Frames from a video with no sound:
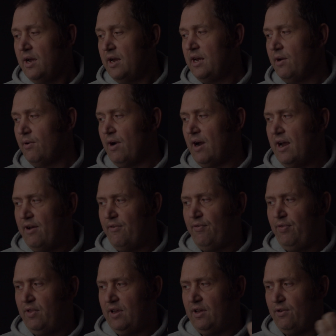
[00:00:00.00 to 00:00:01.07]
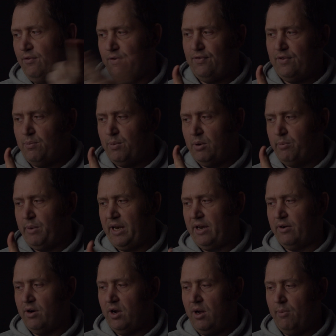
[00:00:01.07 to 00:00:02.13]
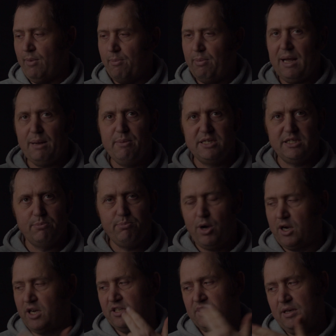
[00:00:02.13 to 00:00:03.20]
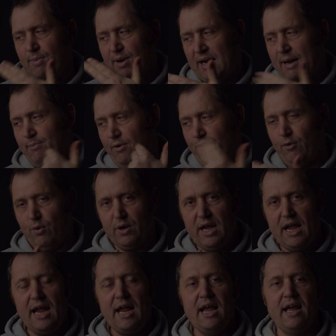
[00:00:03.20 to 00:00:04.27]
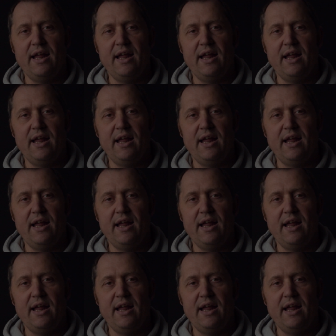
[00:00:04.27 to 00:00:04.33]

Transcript: Here I have the fifty millimeter on my Blackmagic Pocket Cinema Camera four K,